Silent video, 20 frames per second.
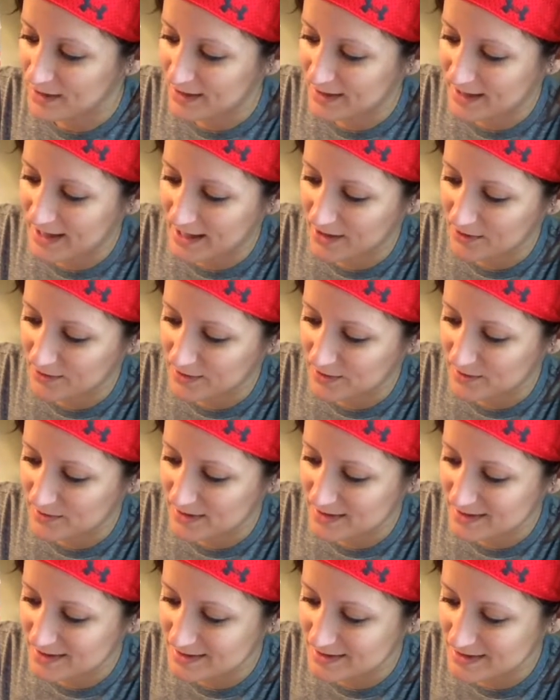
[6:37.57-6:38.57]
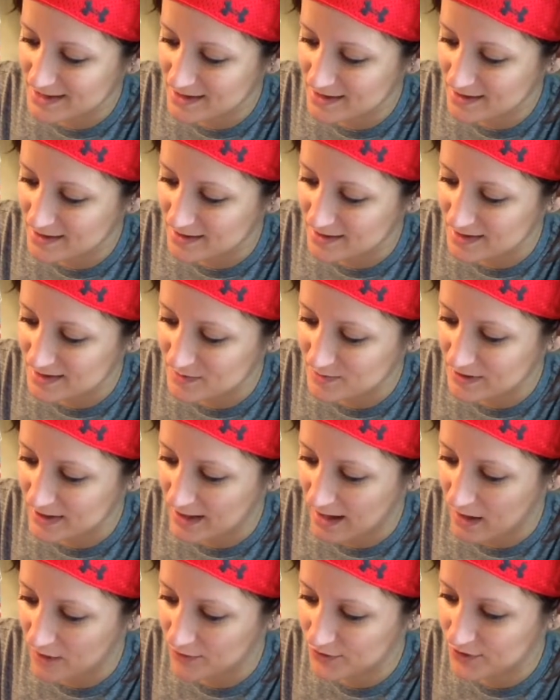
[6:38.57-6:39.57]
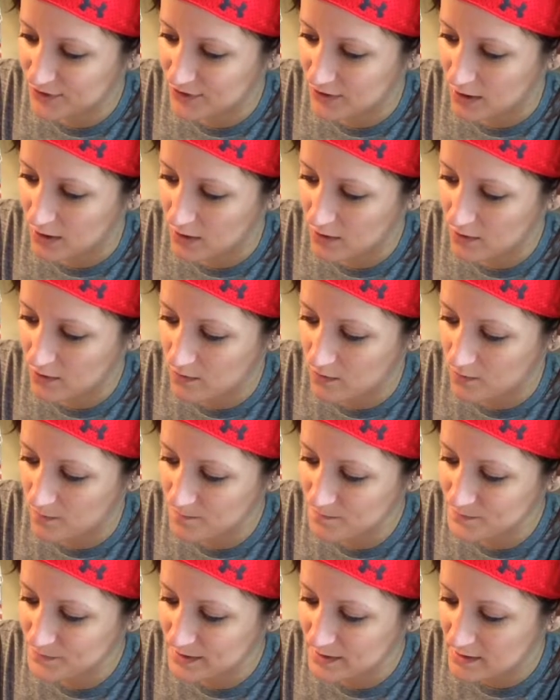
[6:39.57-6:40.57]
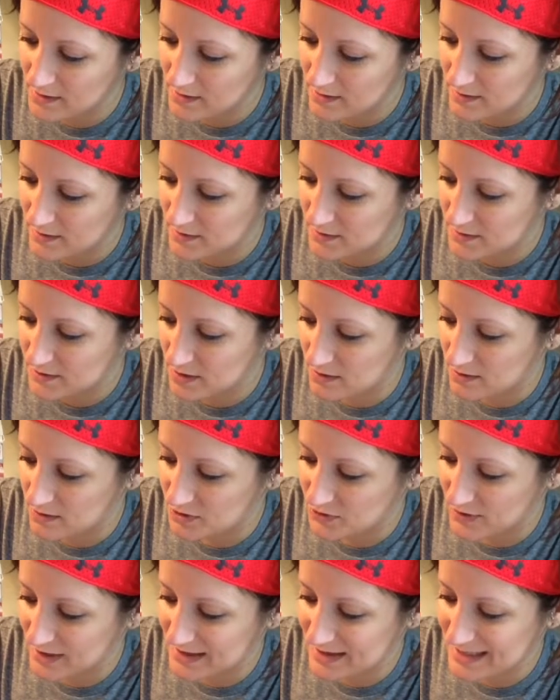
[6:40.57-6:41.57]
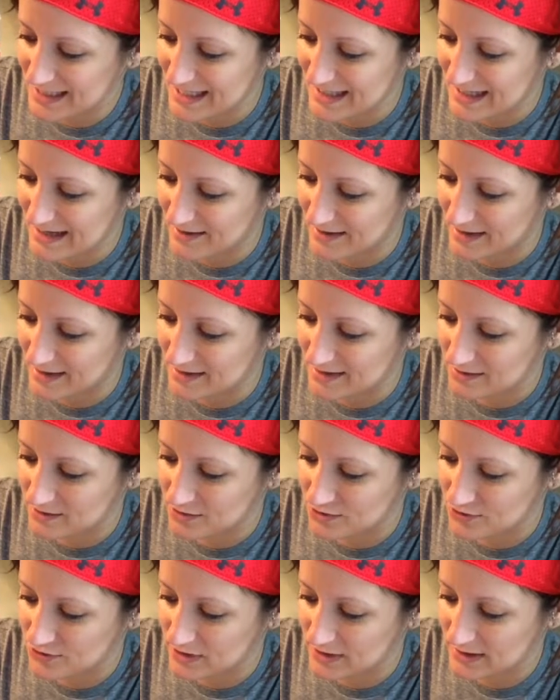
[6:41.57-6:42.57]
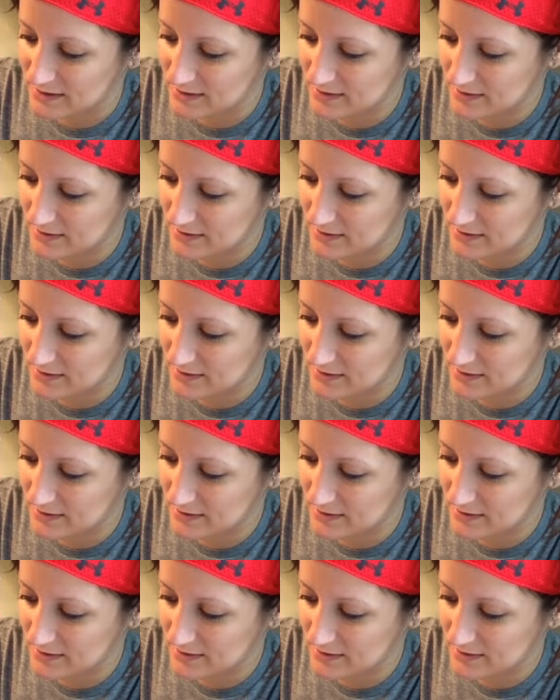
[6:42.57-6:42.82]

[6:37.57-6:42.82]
calorie reasons there and just being healthier at home. So I'll just write takeout as our treat